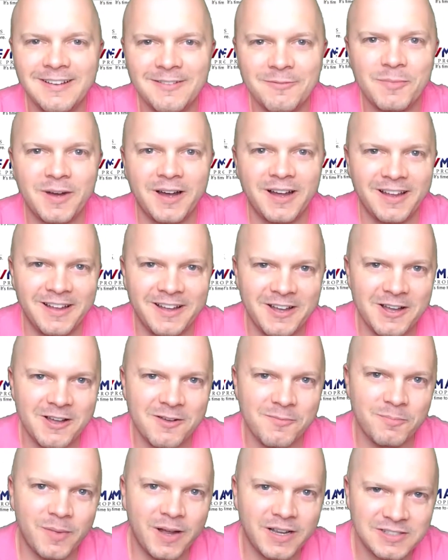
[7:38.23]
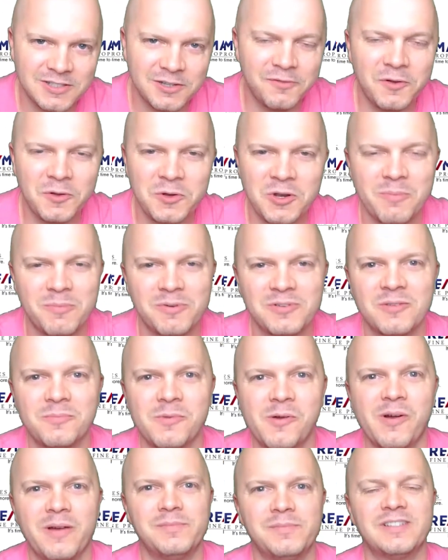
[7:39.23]
my cell phone number is on my
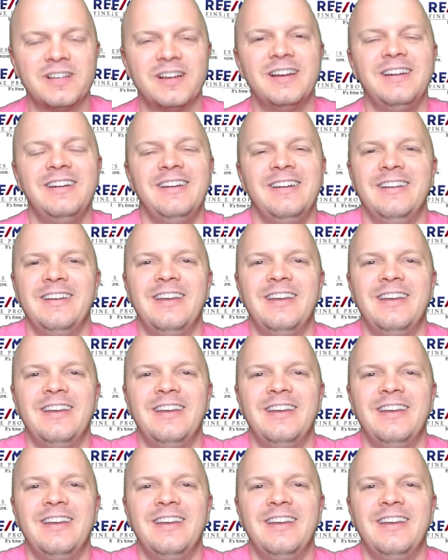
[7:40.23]
website,